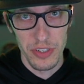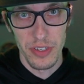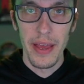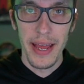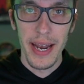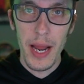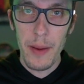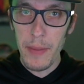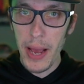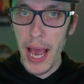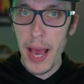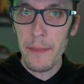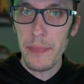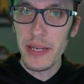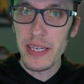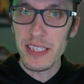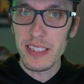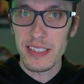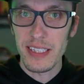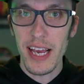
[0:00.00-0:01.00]
And I'm happy
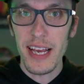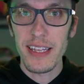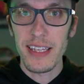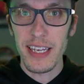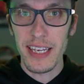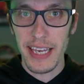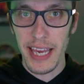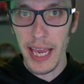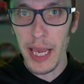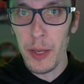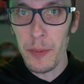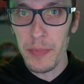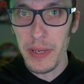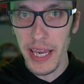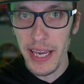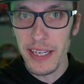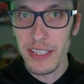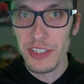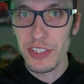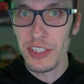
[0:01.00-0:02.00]
to say that Cam
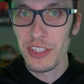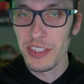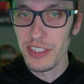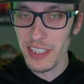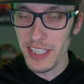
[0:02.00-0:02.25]
Kinchens